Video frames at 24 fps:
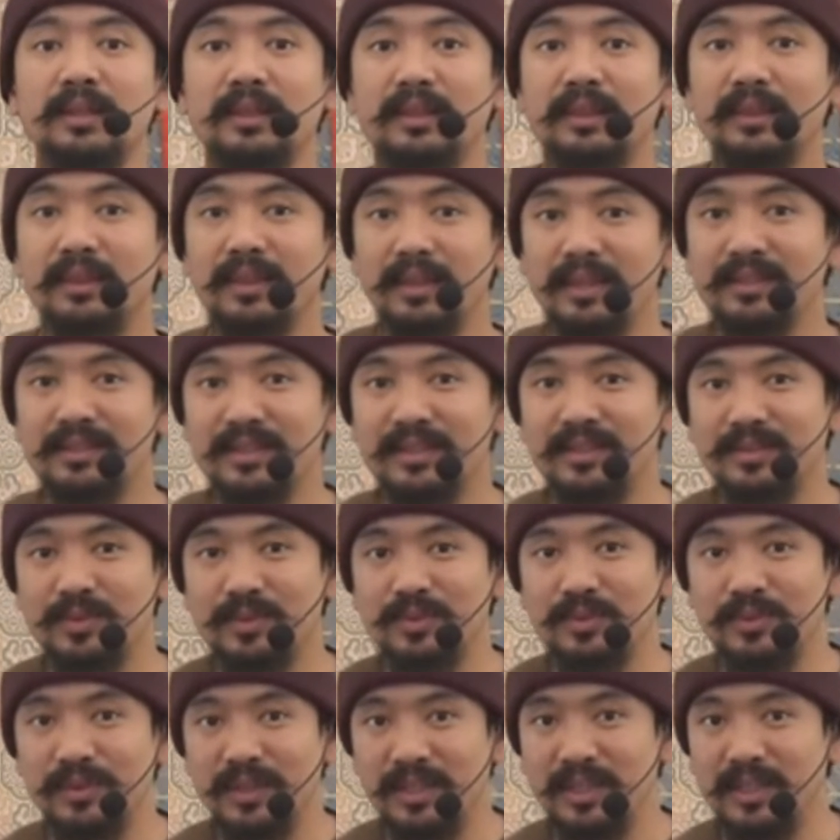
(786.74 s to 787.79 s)
This is
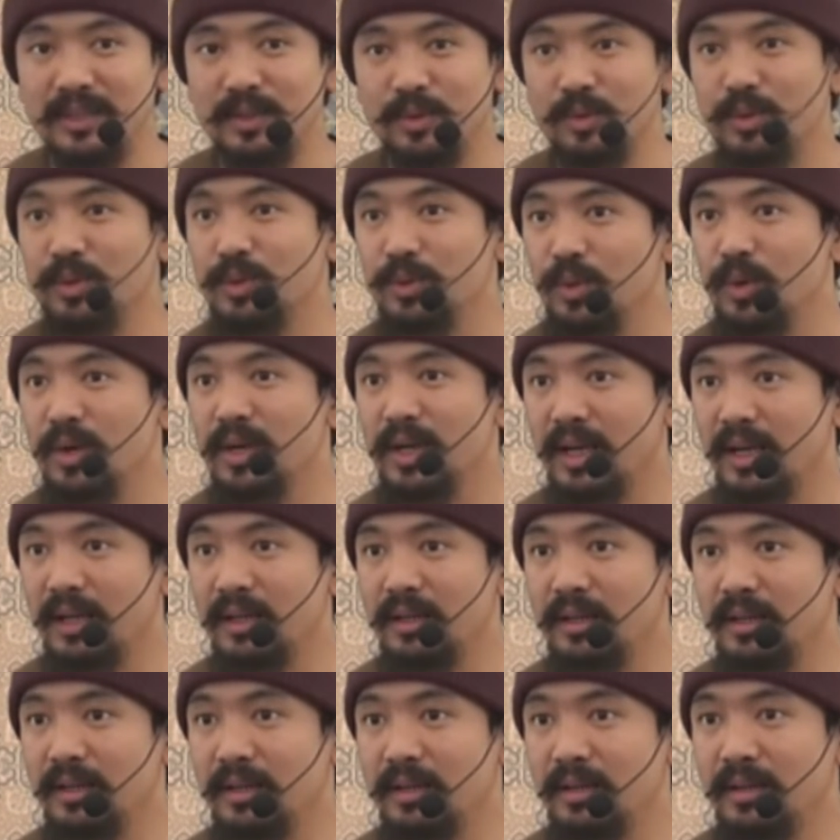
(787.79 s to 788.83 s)
really good yoga.
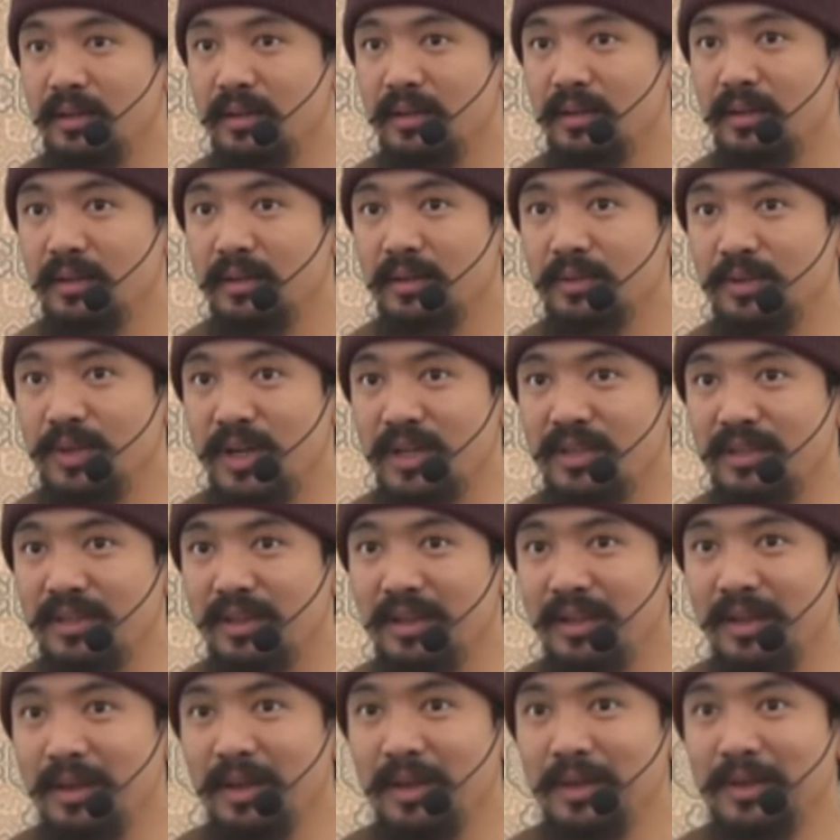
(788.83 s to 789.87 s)
Do you
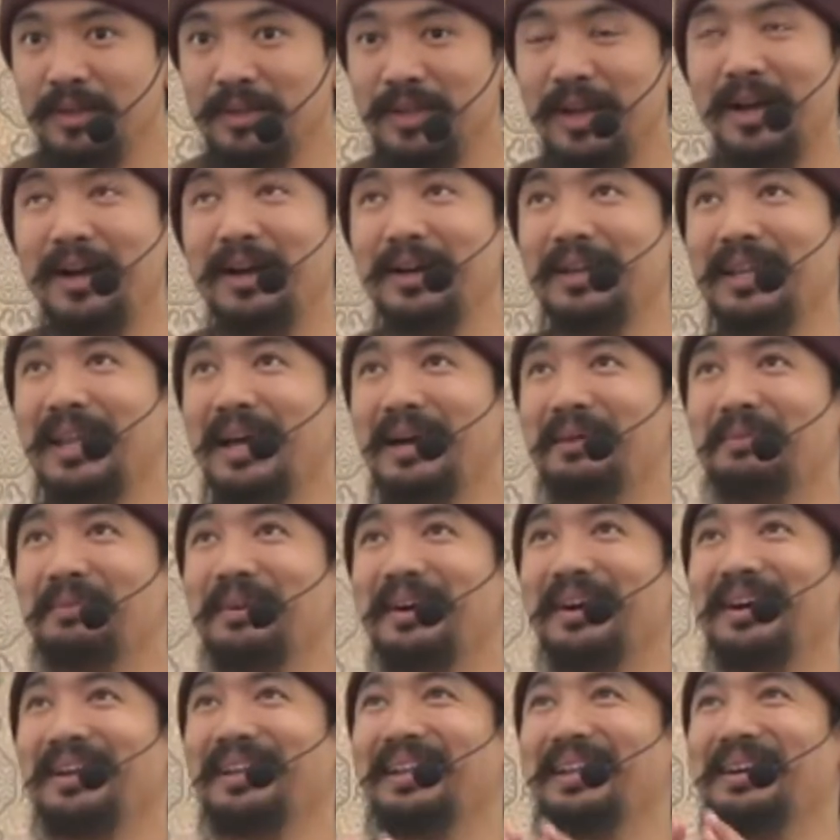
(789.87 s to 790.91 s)
understand? Yeah,
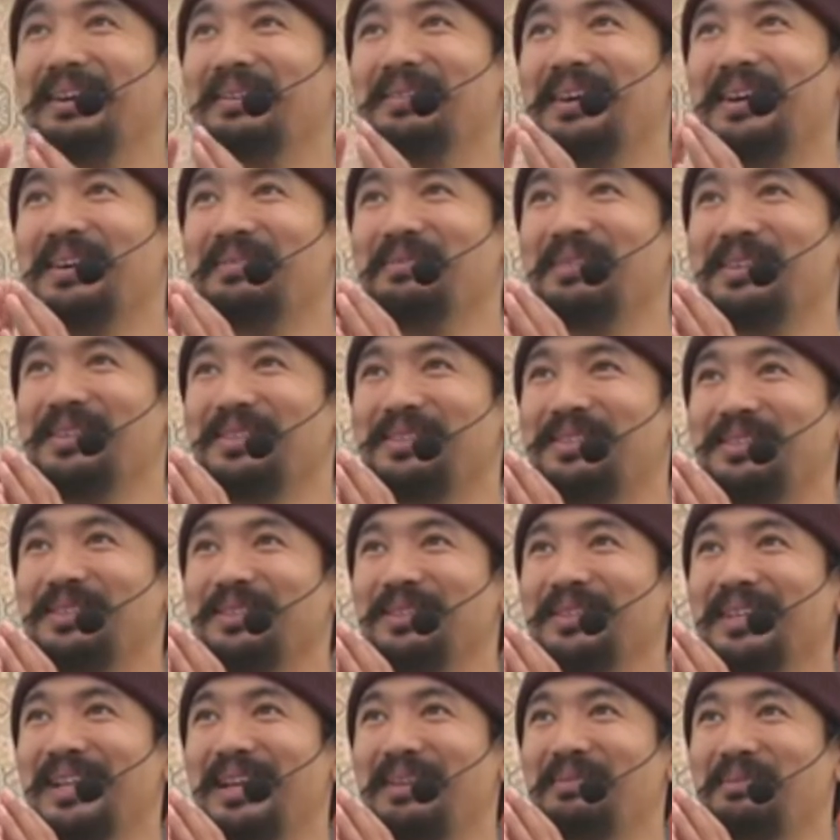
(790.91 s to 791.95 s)
Lama, I miss
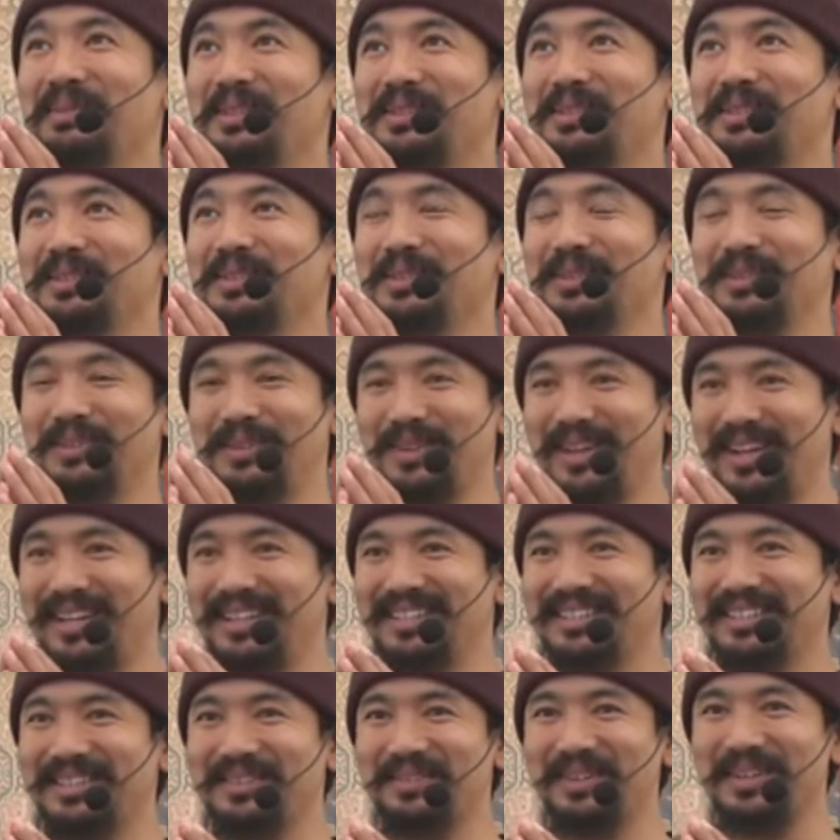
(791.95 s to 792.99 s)
you. Do you
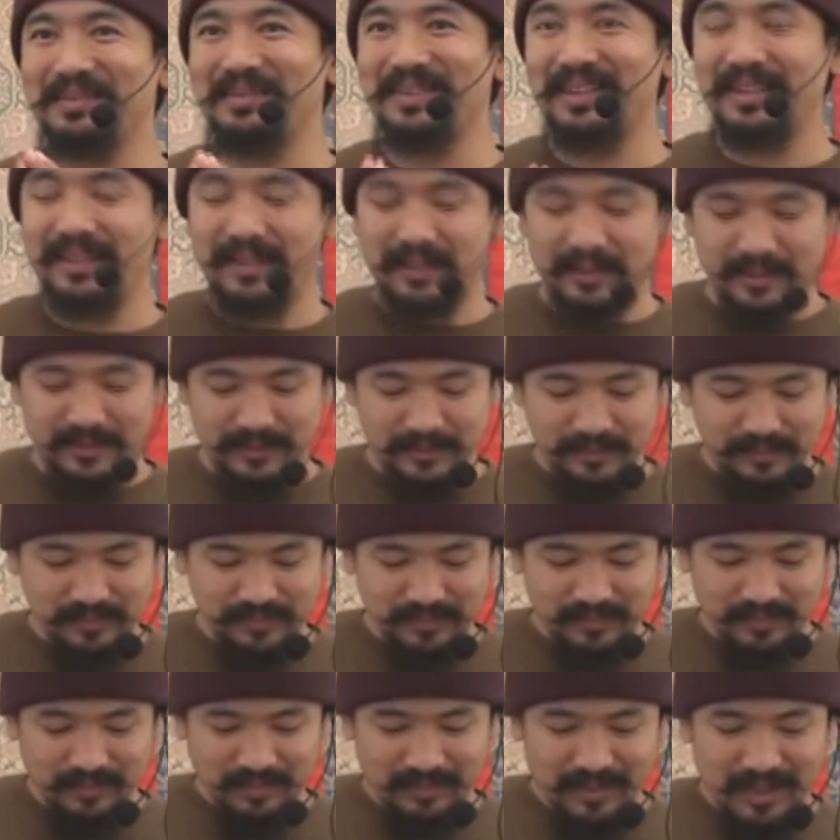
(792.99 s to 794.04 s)
understand what I mean?
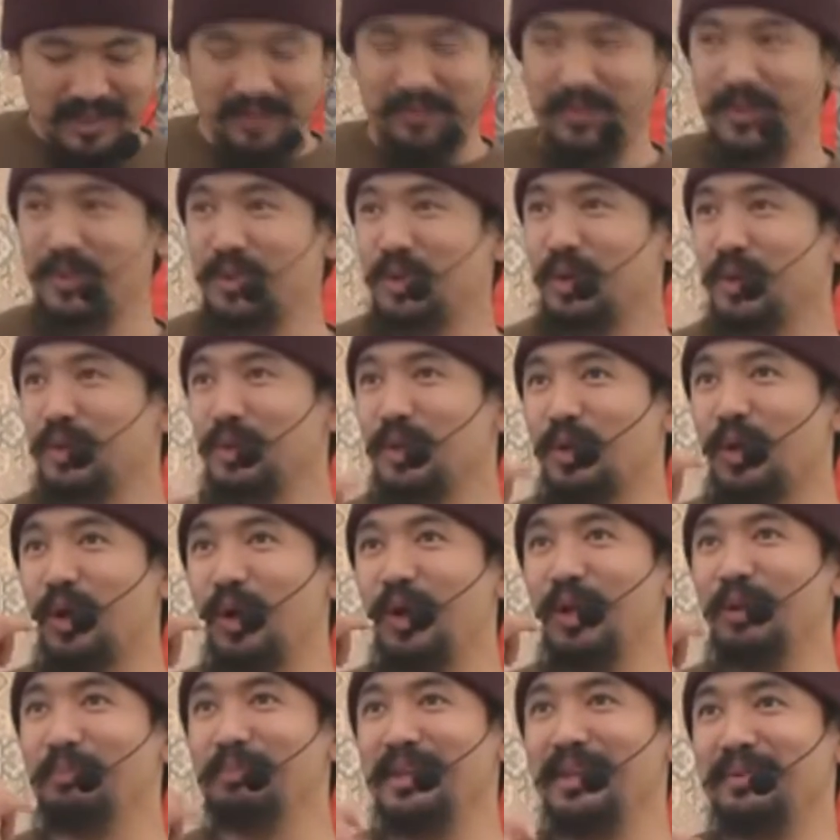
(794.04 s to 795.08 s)
If you don't
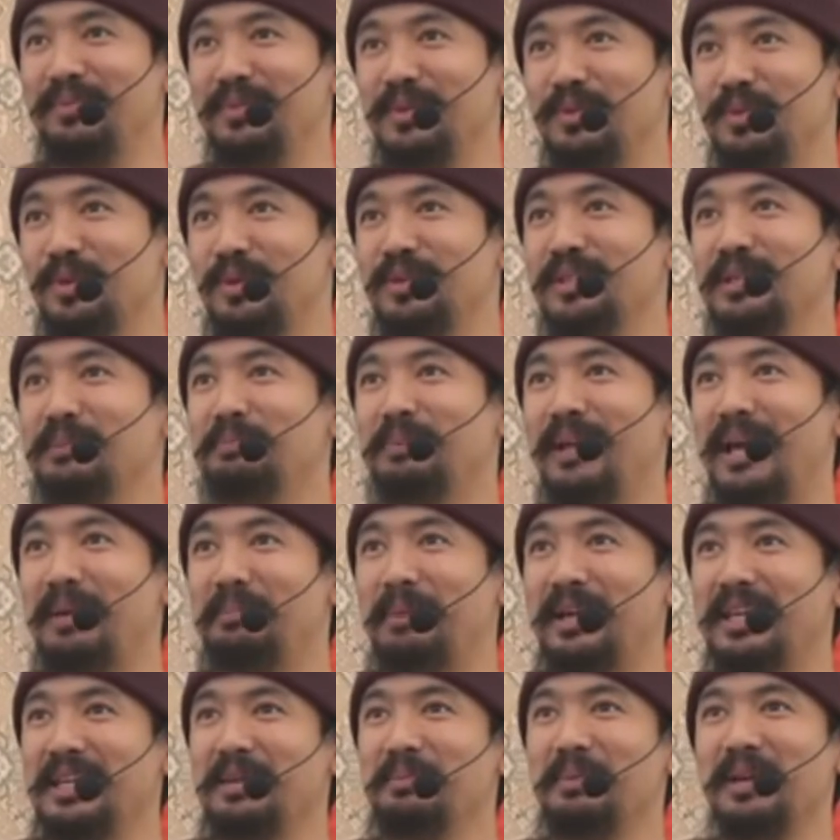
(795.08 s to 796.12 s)
call me, if you don't reply
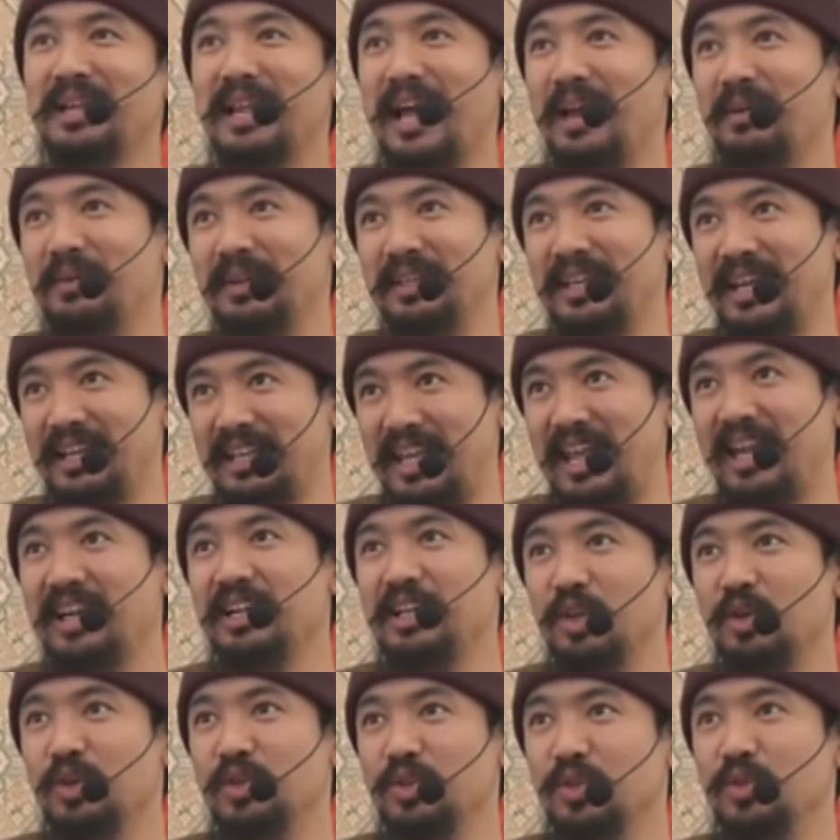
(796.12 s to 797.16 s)
my email, I will get
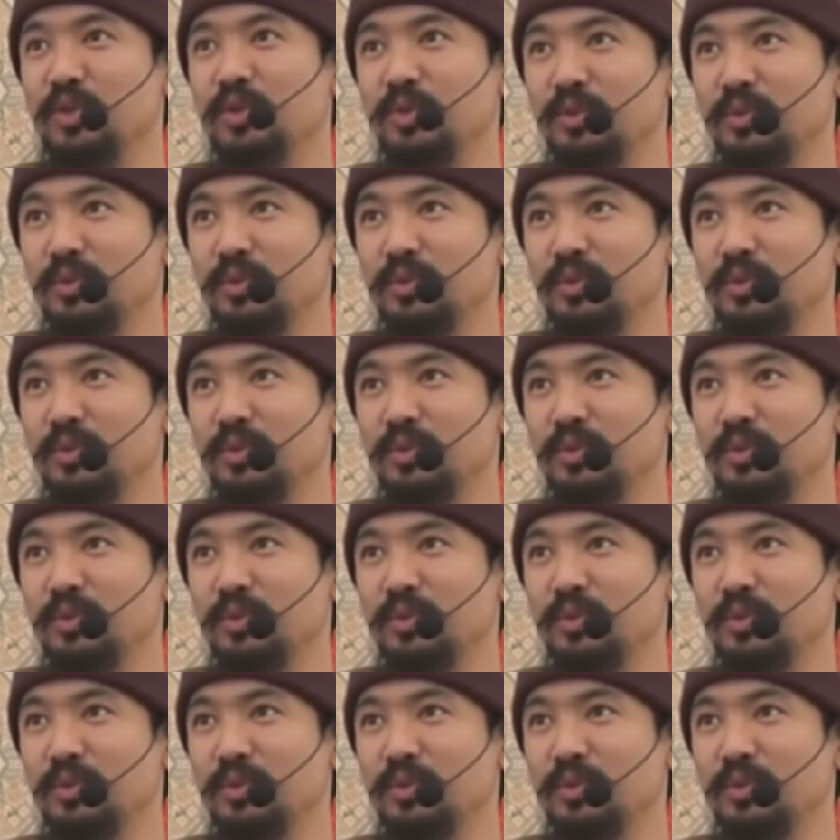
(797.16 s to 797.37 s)
angry on you.